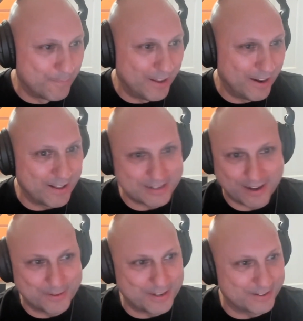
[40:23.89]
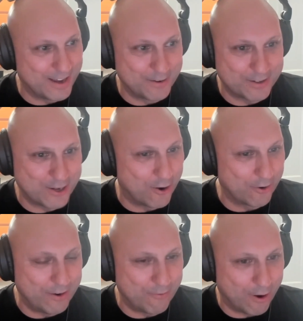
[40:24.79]
That's what I was just known as
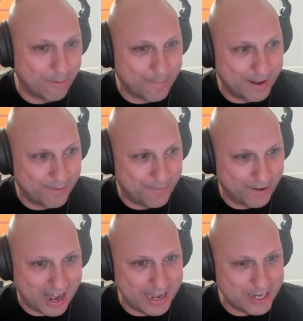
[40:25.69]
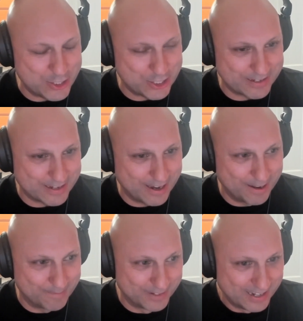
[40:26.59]
Cockney Rob for ages.
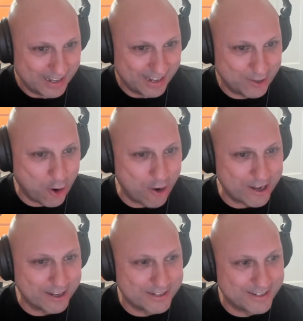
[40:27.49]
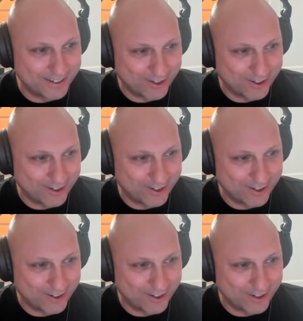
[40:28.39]
And Cockers.